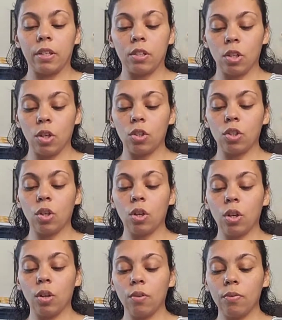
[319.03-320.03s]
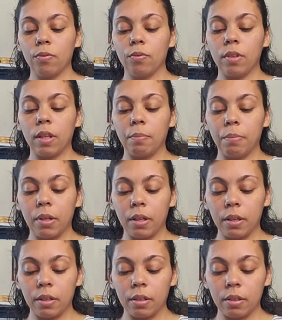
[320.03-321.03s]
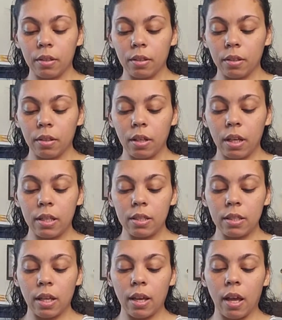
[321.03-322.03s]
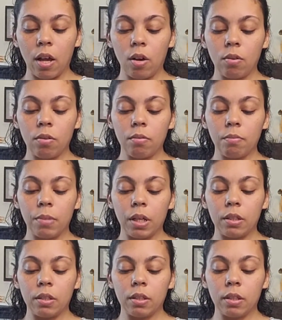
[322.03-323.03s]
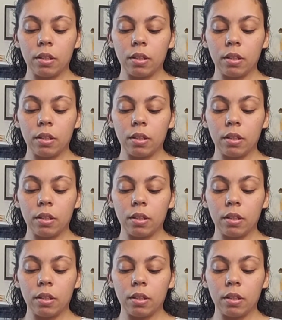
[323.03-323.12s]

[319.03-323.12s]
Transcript: So you're gonna flip it inside out, but